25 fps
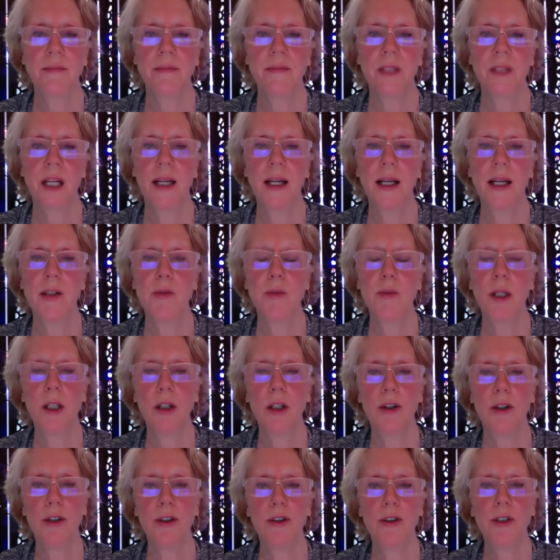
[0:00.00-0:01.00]
And as we
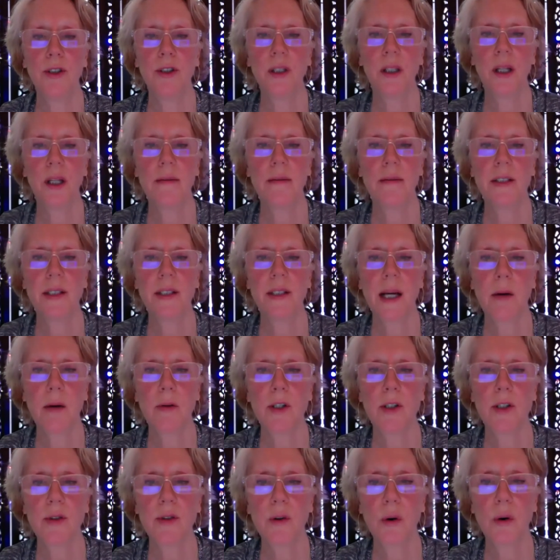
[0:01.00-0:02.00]
learn to love as our
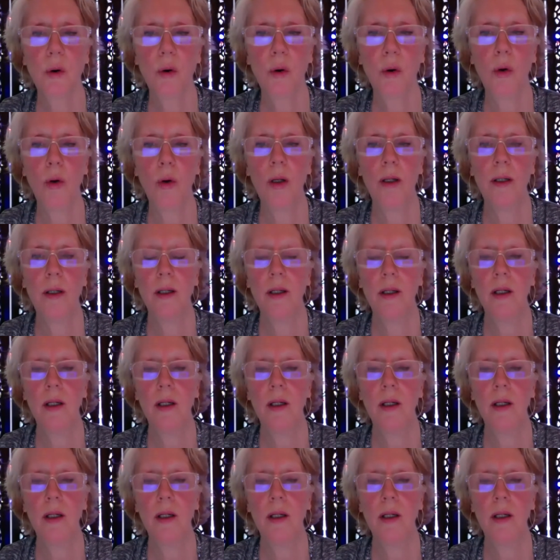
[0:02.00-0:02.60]
soul,